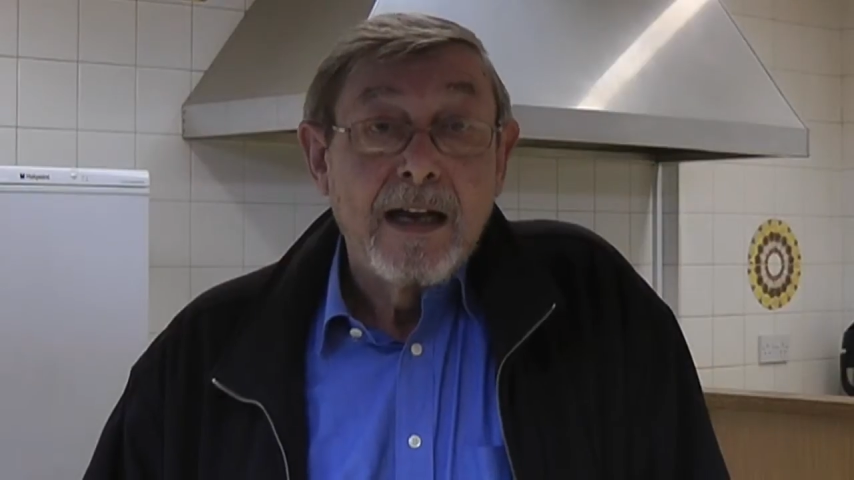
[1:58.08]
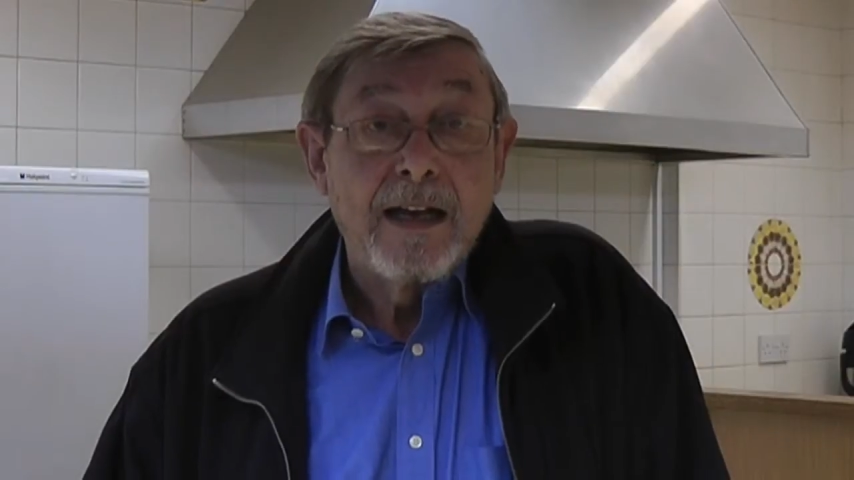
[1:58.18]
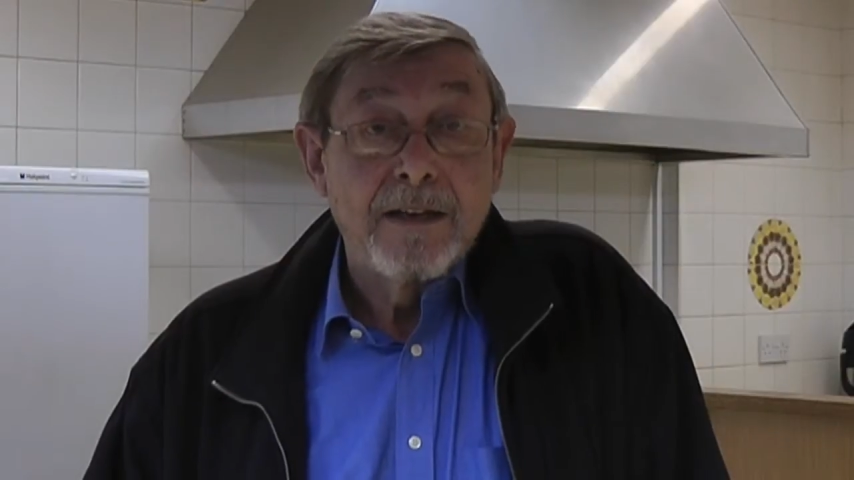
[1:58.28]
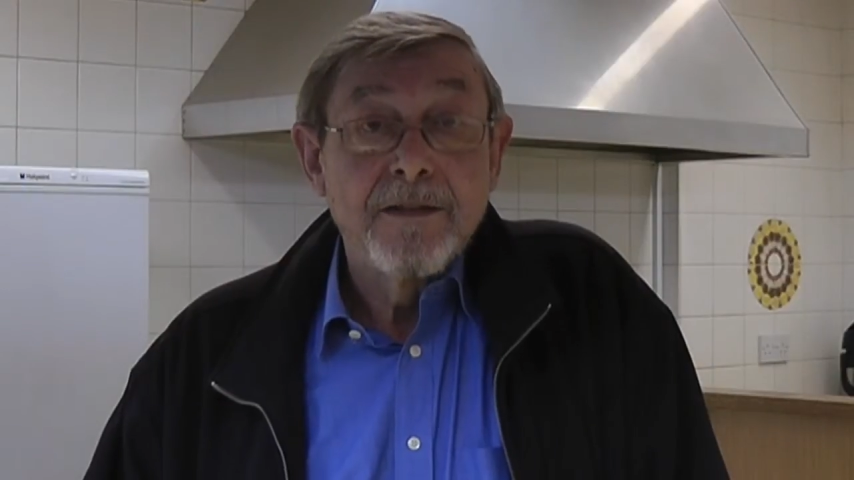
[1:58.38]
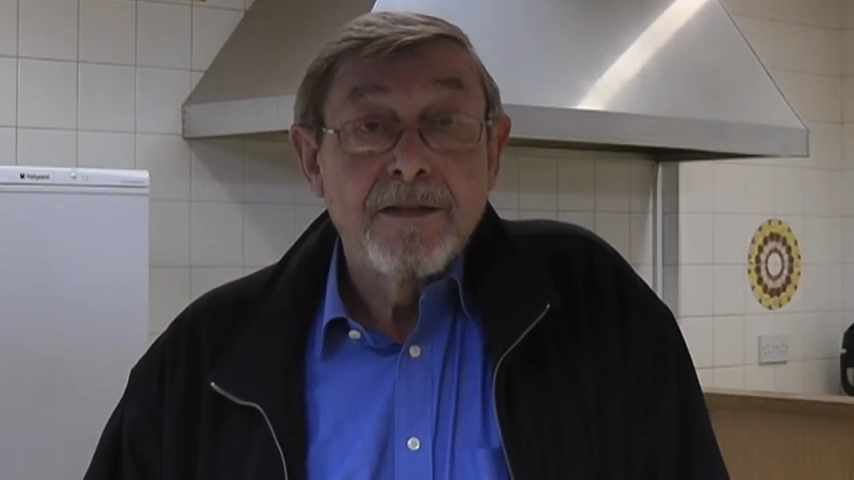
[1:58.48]

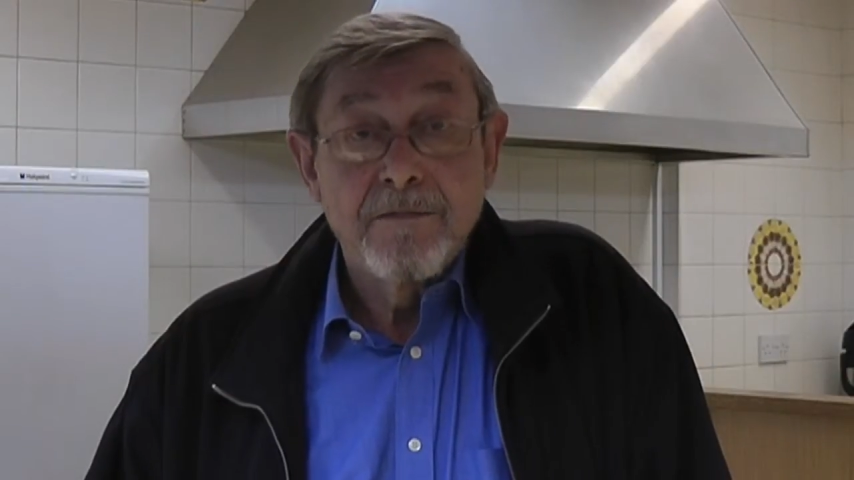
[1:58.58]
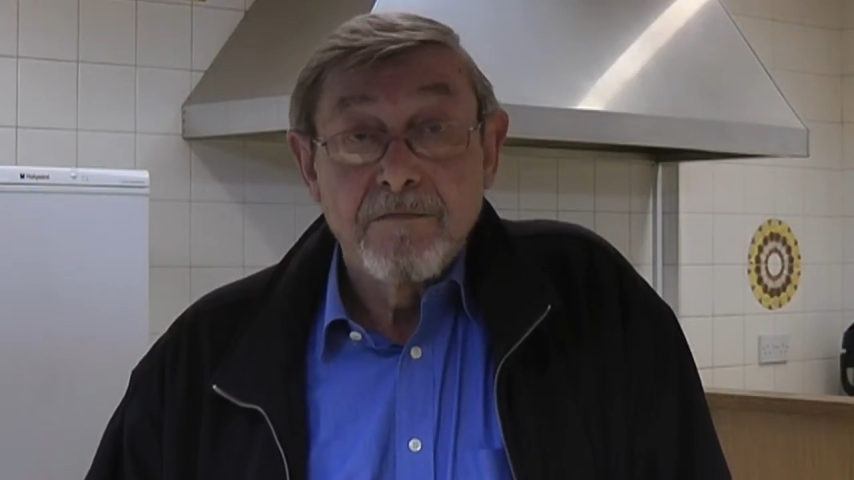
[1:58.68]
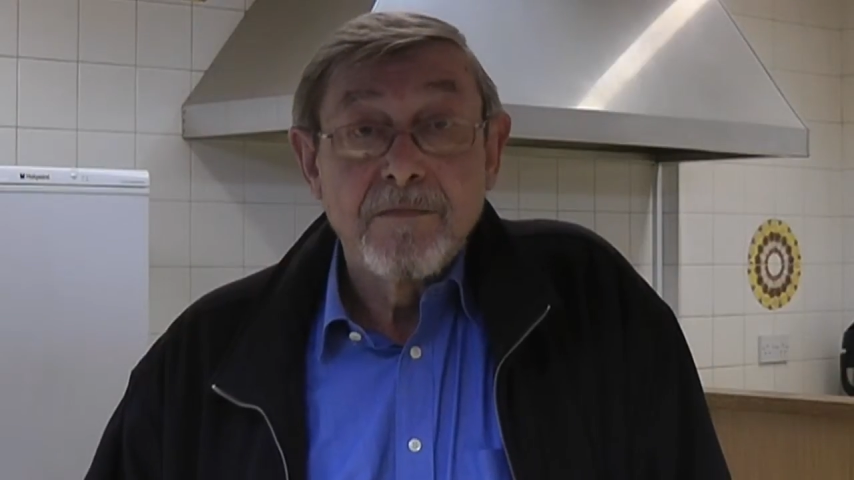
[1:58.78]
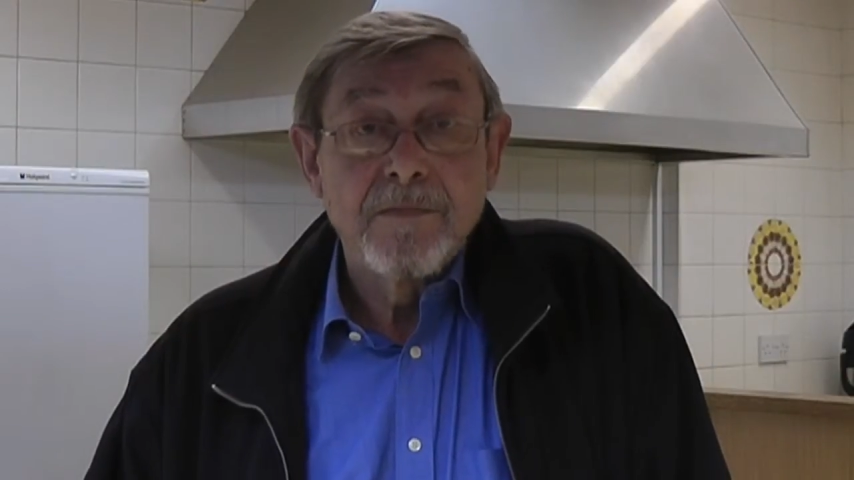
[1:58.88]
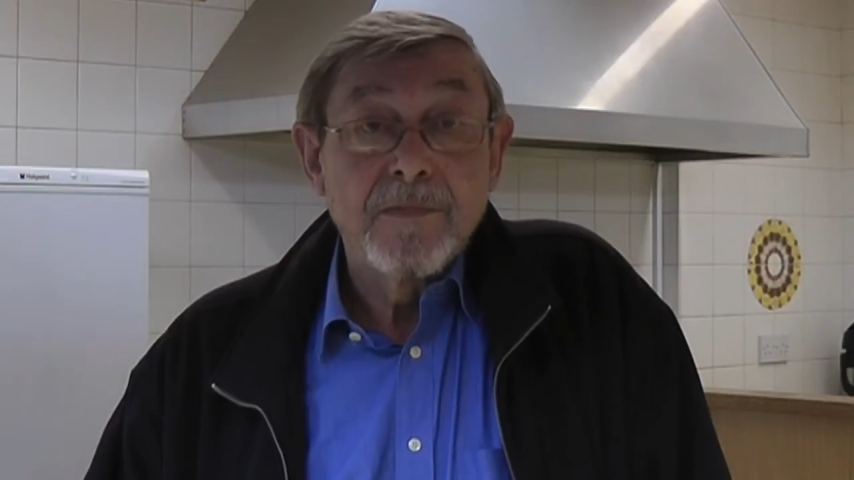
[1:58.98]
And
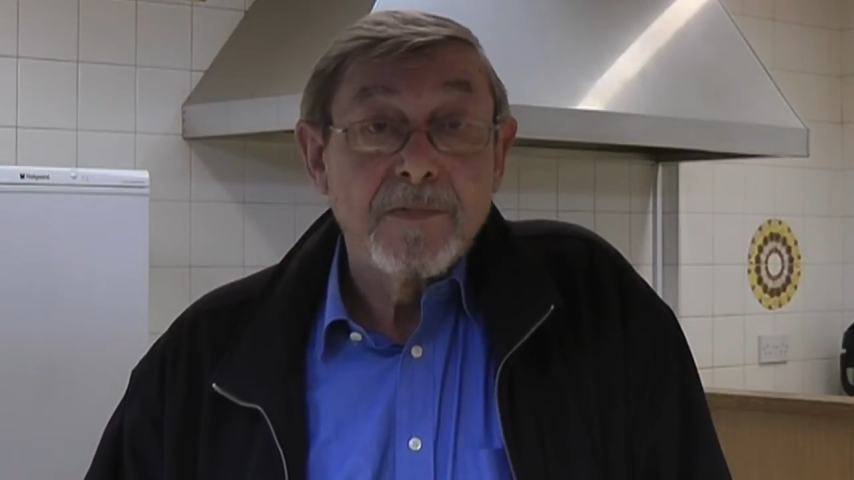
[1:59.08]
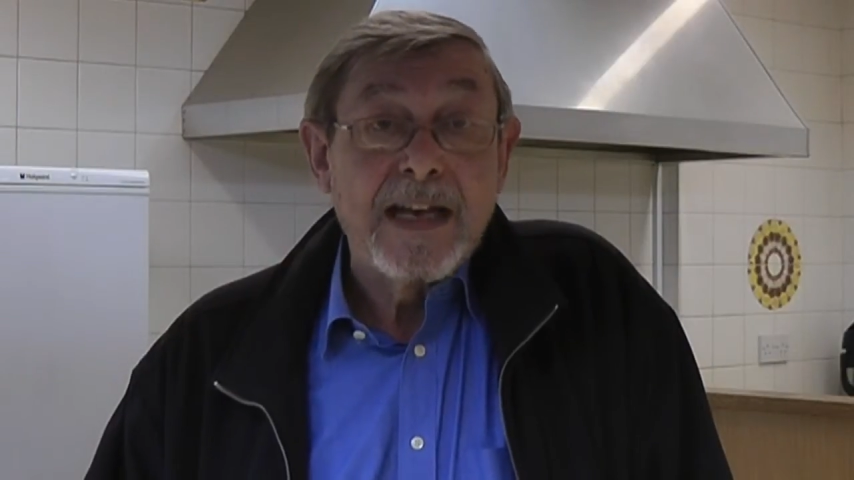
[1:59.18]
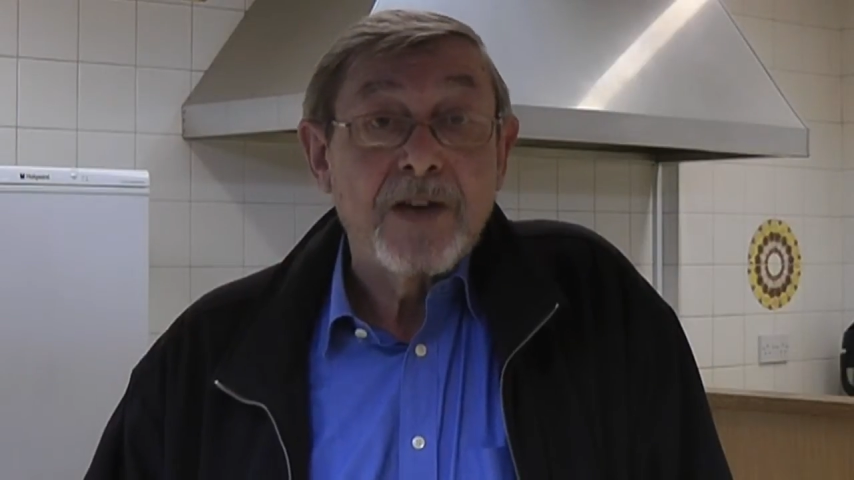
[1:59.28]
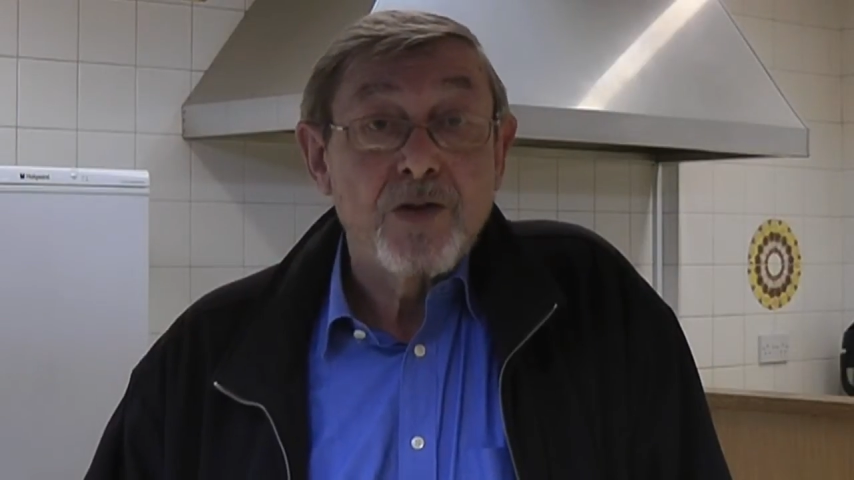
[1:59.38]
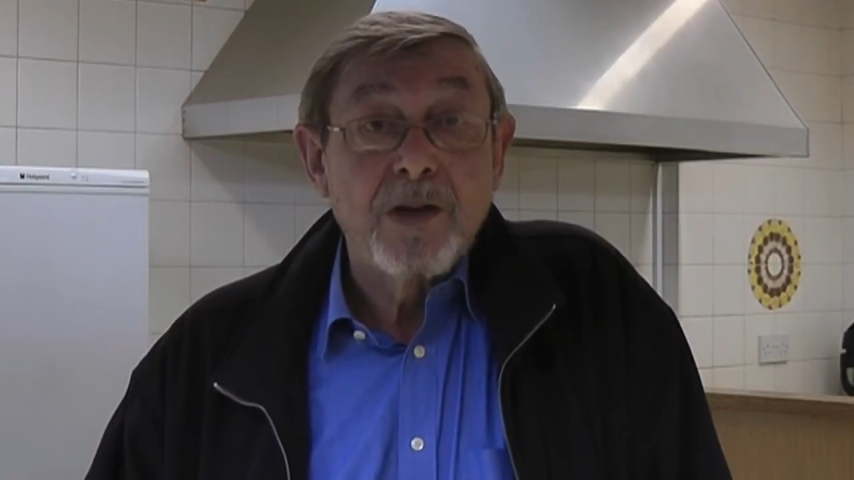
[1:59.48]

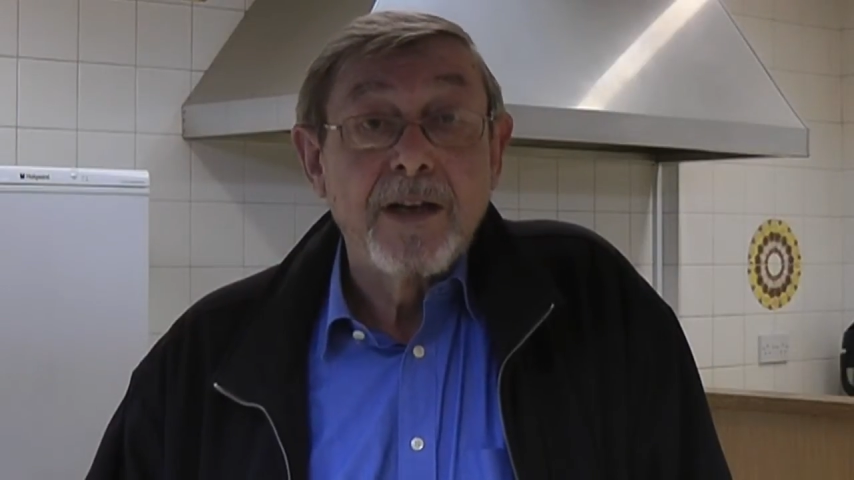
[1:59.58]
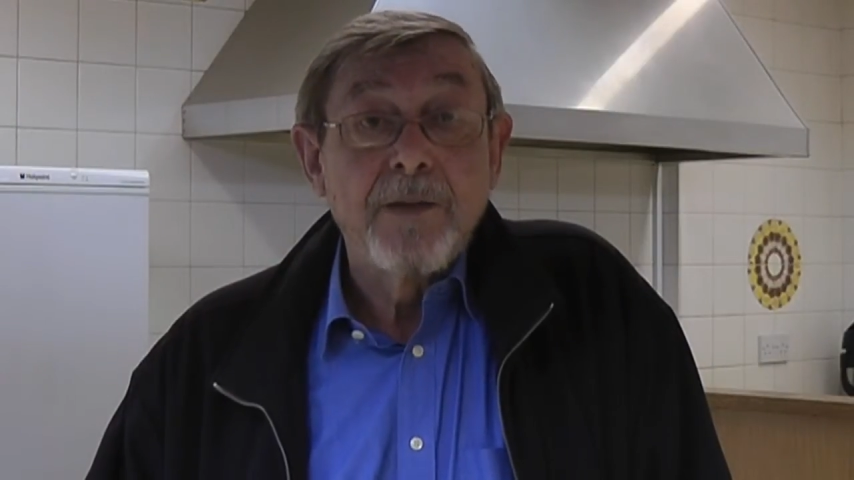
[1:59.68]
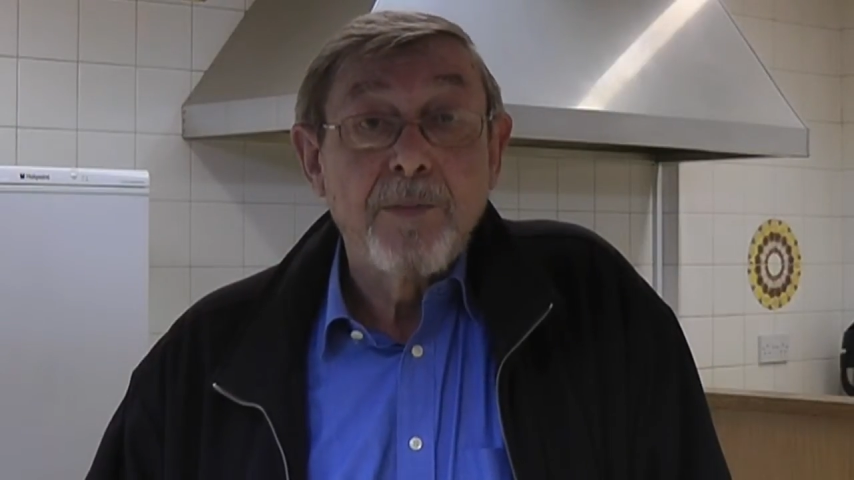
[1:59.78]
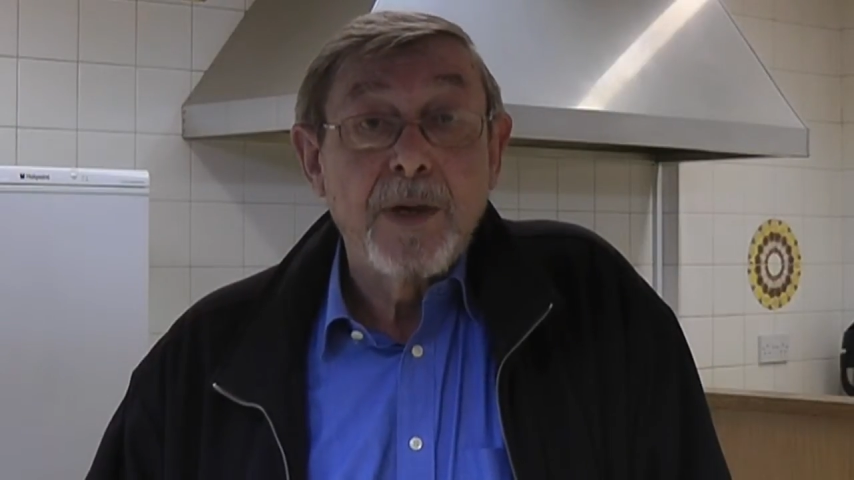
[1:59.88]
naturally